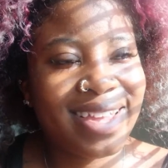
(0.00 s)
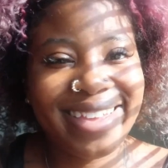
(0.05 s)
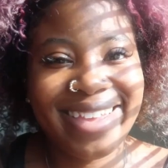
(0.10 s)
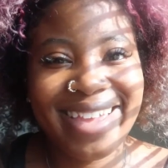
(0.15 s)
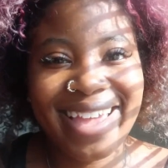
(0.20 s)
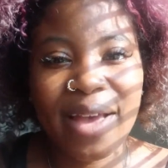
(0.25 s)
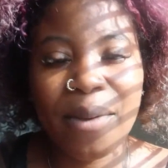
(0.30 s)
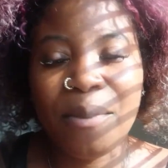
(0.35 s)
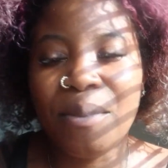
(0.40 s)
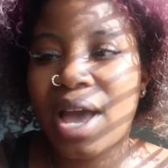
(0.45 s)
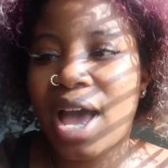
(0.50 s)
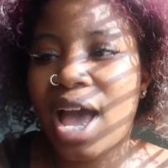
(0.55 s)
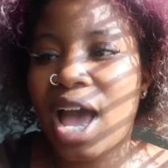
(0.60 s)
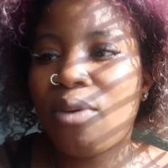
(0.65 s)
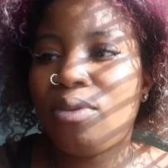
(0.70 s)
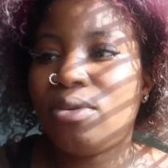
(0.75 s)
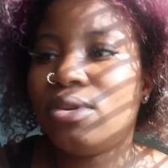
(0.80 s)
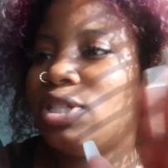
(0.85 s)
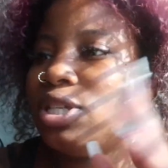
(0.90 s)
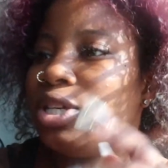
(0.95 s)
yeah but
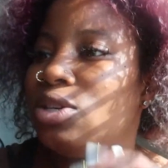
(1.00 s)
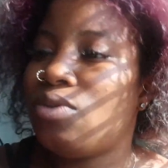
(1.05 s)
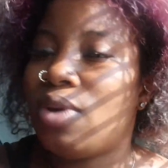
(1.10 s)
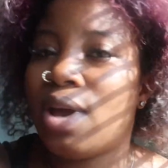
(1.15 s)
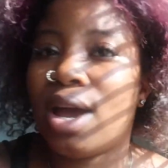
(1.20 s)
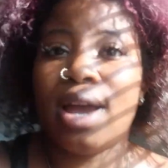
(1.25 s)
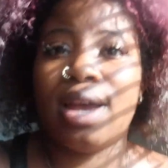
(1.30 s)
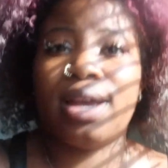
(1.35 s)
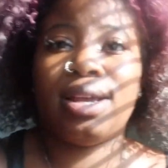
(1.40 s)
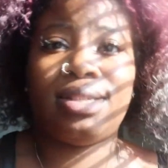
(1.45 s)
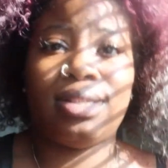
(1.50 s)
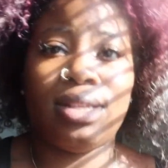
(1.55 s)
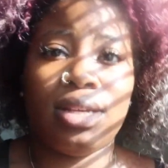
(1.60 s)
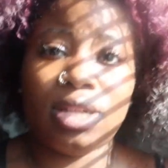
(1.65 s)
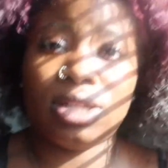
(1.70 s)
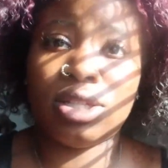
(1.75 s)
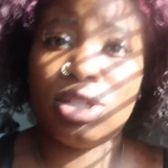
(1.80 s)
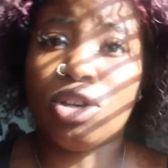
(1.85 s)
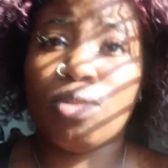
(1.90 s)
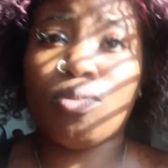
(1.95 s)
i will see you guys
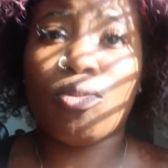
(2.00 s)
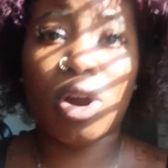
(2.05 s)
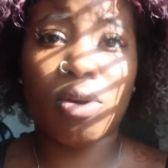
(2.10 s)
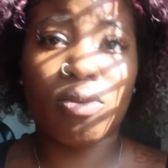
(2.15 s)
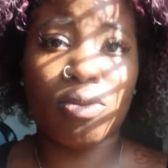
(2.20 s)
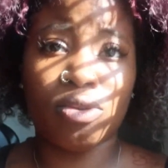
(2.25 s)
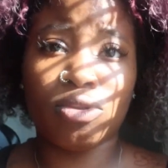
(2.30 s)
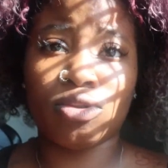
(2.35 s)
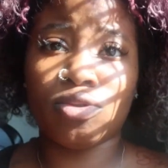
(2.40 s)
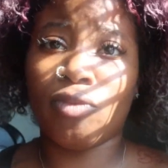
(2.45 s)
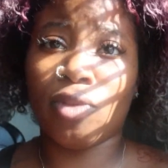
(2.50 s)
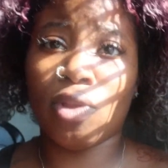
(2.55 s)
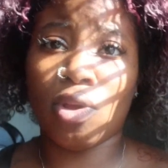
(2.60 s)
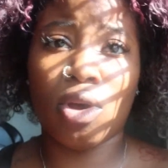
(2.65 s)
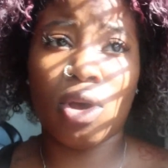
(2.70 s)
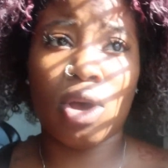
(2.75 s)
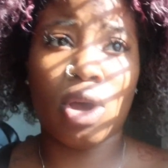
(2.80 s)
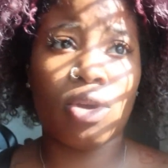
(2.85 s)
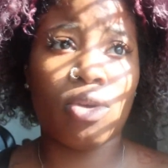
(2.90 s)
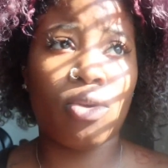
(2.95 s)
in tomorrow's
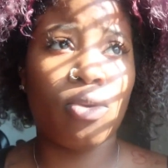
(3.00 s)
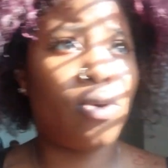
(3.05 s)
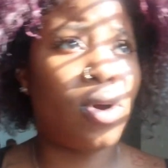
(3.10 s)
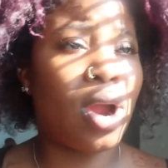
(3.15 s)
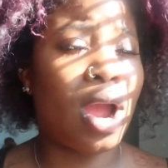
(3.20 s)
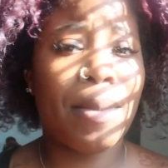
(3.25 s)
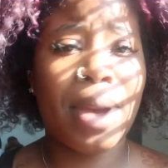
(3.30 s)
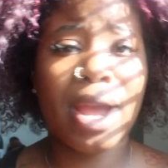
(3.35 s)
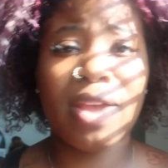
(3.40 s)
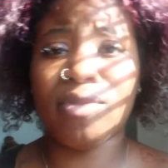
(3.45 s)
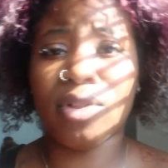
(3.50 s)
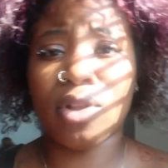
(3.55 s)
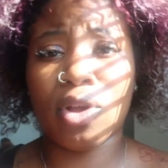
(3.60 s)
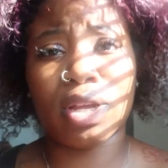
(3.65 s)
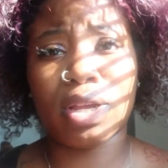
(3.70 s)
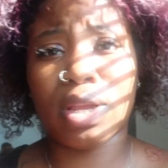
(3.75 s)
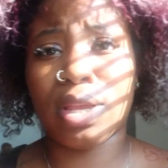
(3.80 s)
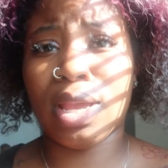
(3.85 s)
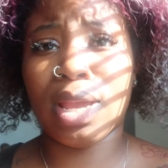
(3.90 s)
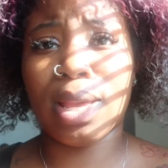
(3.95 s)
vlog or i might
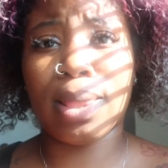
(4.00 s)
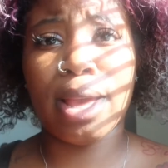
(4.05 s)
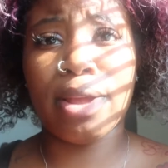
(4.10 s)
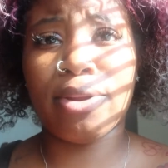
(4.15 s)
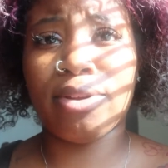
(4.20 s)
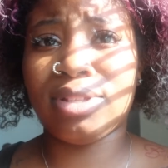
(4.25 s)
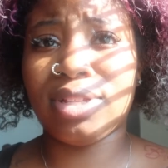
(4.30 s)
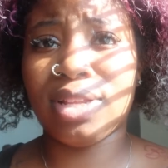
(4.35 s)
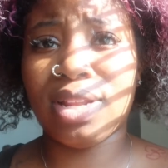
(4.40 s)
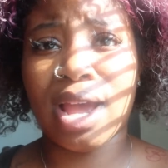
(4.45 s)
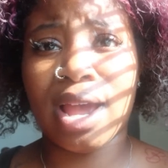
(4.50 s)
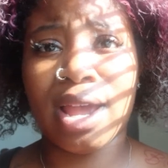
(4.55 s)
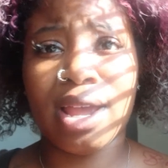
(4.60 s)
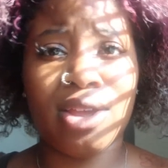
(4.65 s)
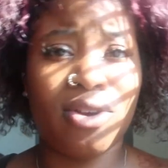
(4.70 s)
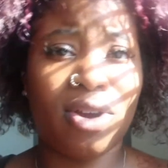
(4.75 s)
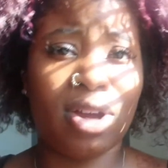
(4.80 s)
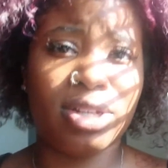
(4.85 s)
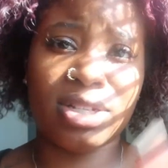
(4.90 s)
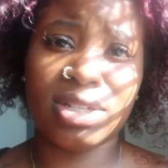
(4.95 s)
vlog again later tonight
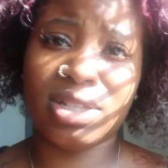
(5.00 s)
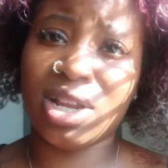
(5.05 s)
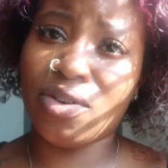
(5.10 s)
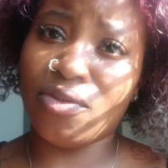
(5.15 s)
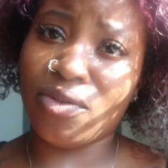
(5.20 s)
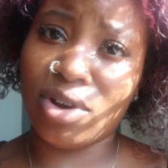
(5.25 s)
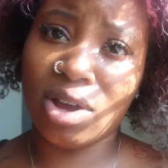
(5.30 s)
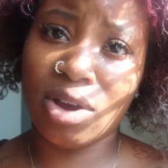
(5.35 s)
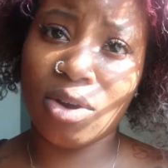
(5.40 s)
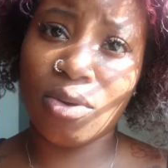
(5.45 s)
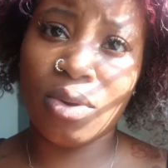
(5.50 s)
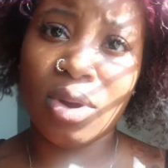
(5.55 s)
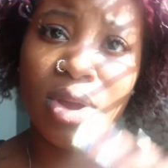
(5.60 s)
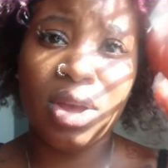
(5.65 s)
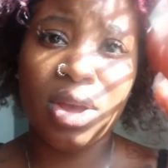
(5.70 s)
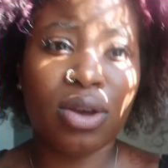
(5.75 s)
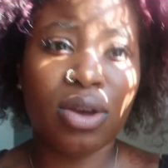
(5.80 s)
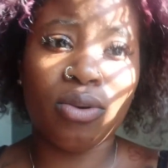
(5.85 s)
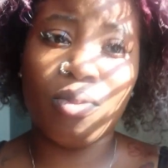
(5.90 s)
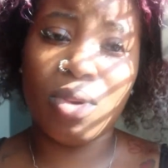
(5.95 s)
y'all just never know
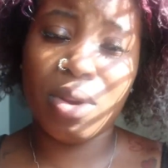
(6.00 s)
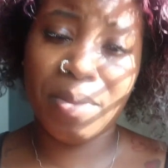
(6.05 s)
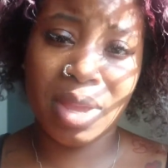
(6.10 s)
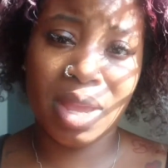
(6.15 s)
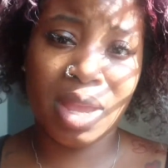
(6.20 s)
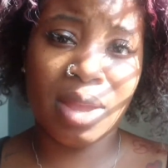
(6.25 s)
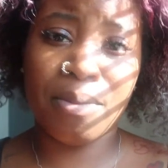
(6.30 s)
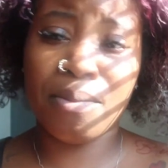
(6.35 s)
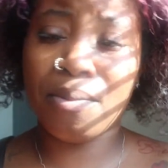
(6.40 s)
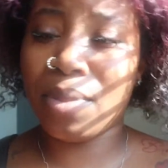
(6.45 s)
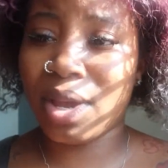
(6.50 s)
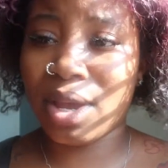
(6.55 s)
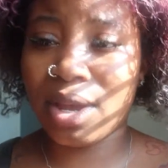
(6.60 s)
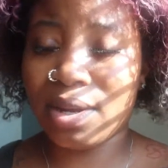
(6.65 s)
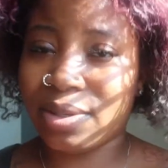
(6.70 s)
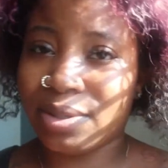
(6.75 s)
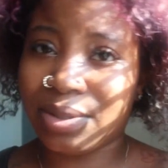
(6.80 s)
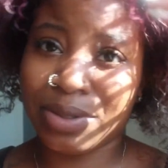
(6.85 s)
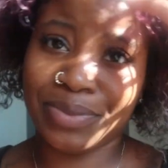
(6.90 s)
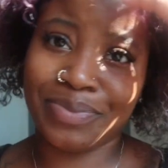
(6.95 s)
with me
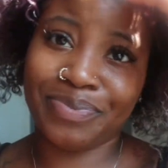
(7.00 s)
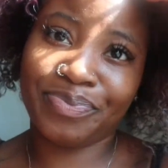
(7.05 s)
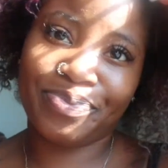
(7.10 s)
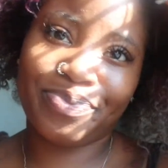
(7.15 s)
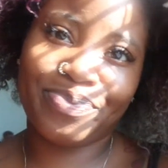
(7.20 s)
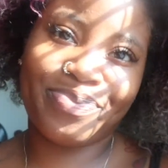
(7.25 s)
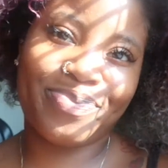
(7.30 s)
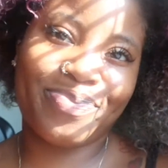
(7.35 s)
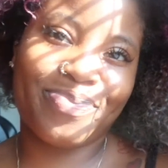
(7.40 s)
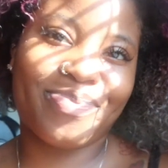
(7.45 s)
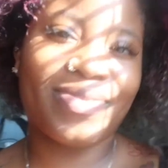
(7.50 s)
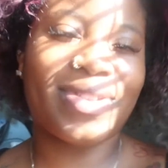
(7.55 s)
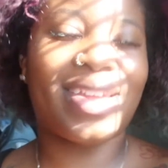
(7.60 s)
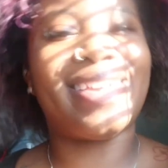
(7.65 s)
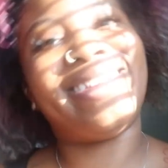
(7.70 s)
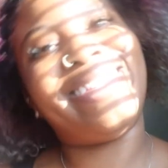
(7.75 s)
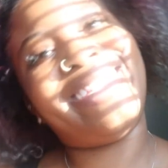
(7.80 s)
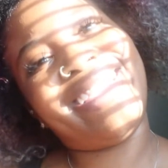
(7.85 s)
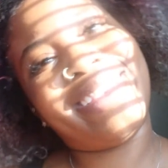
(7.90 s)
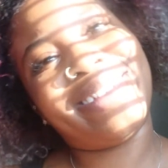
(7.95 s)
but um
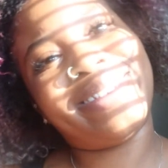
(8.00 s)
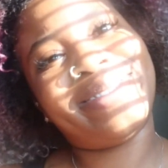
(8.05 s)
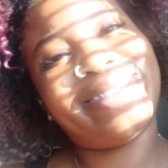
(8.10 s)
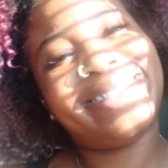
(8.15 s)
yeah,